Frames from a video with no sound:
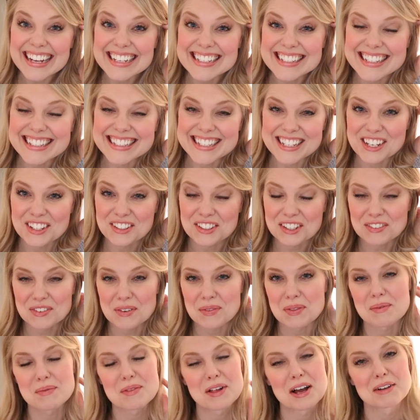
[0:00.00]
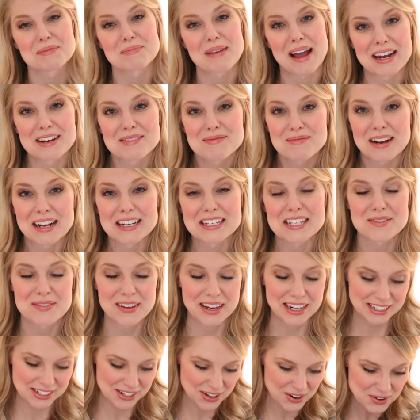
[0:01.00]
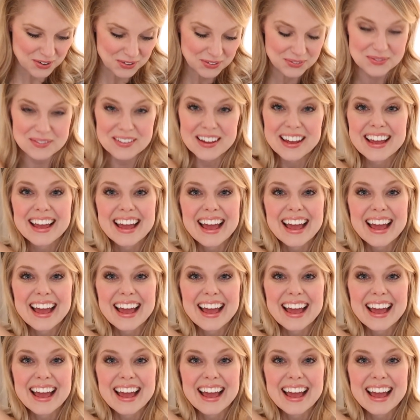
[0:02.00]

guys, it's Andrew from the vlog Pen and Prospect Home,